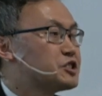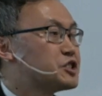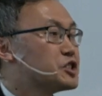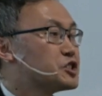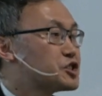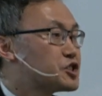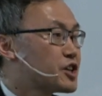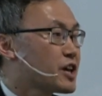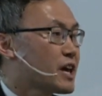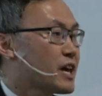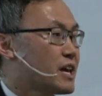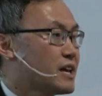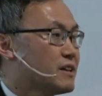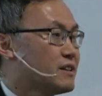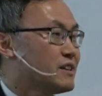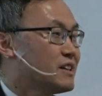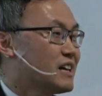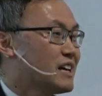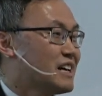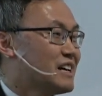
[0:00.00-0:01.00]

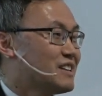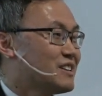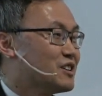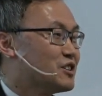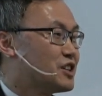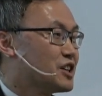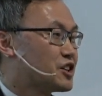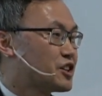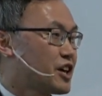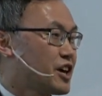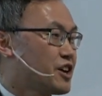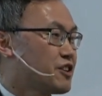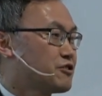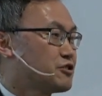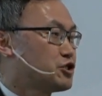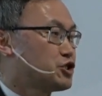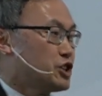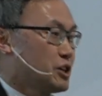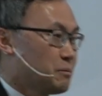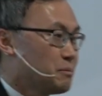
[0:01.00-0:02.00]
sustain the
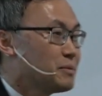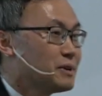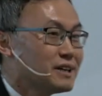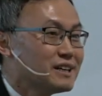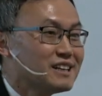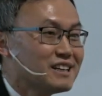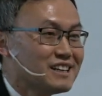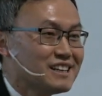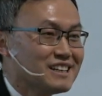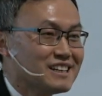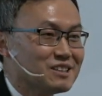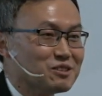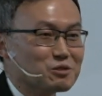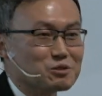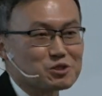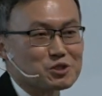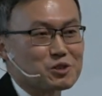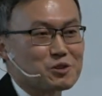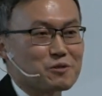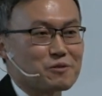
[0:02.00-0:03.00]
dictatorship in
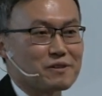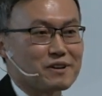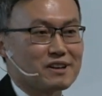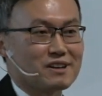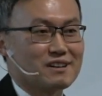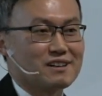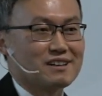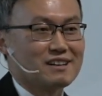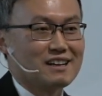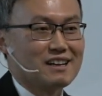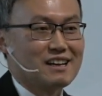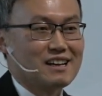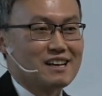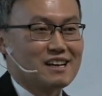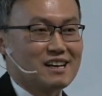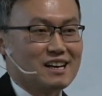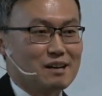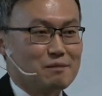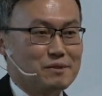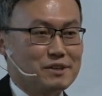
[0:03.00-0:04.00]
North Korea.
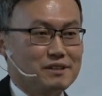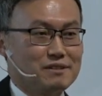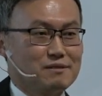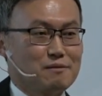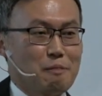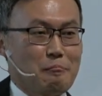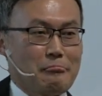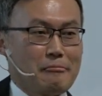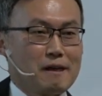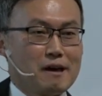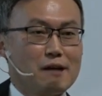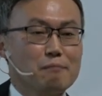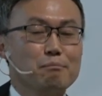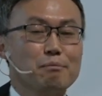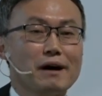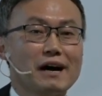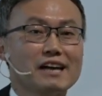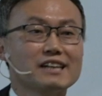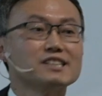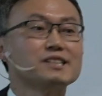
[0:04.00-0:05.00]
I mean, uh,
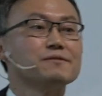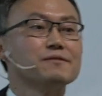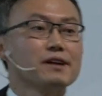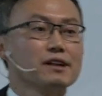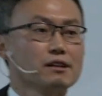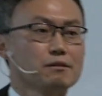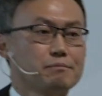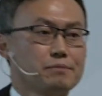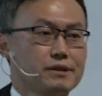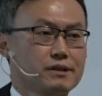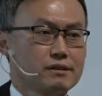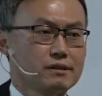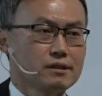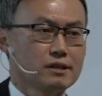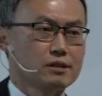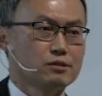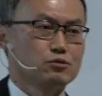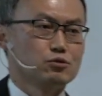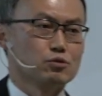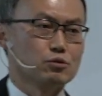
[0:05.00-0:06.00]
by developing
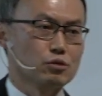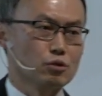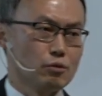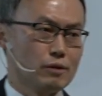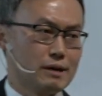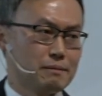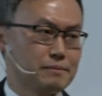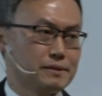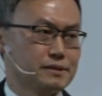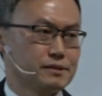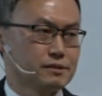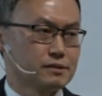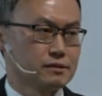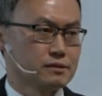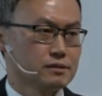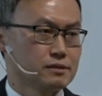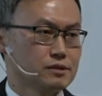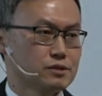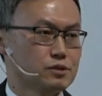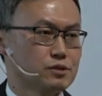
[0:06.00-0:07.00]
nuclear weapons.
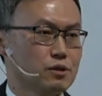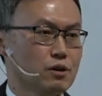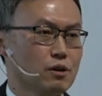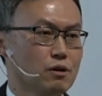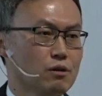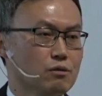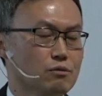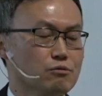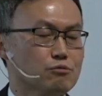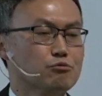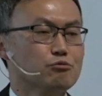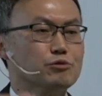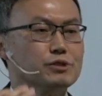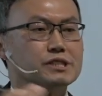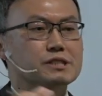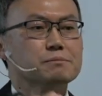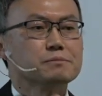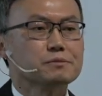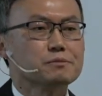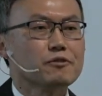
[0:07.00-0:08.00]
So
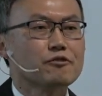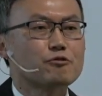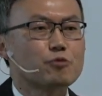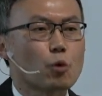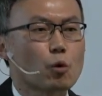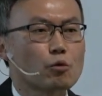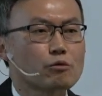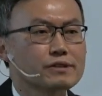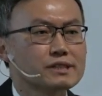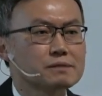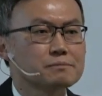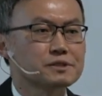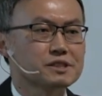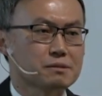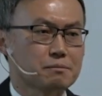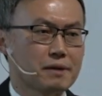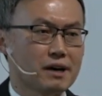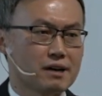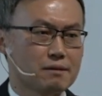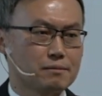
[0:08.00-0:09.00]
regime, for regime
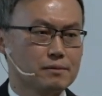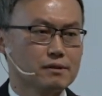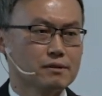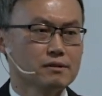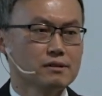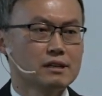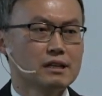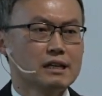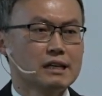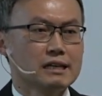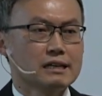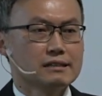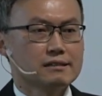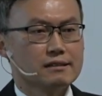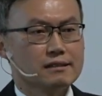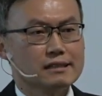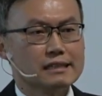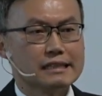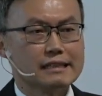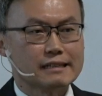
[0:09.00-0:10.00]
survival,
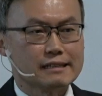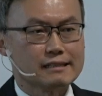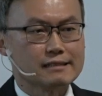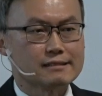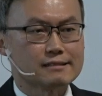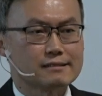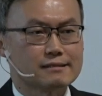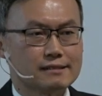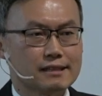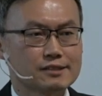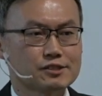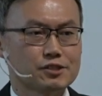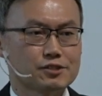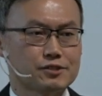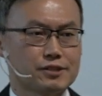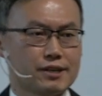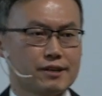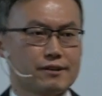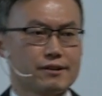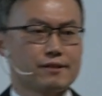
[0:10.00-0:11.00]
the, it is
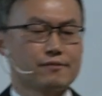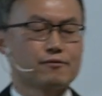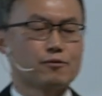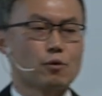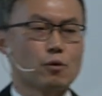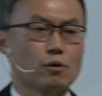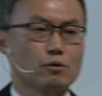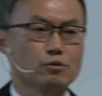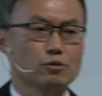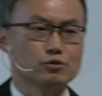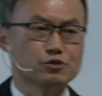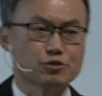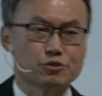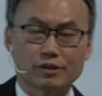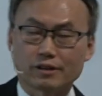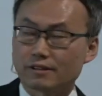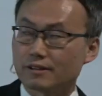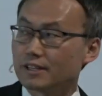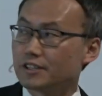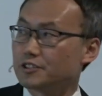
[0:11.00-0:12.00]
necessary for North
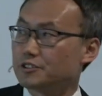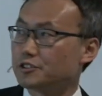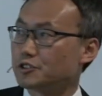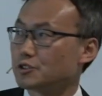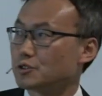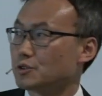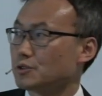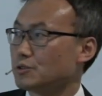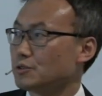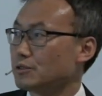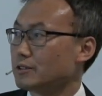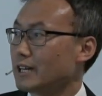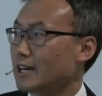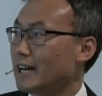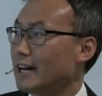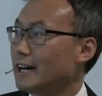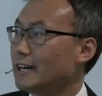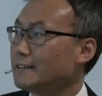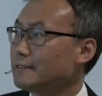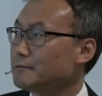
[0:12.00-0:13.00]
Korean leaders to do
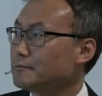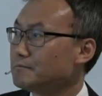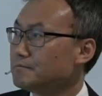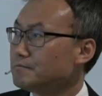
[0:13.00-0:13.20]
that.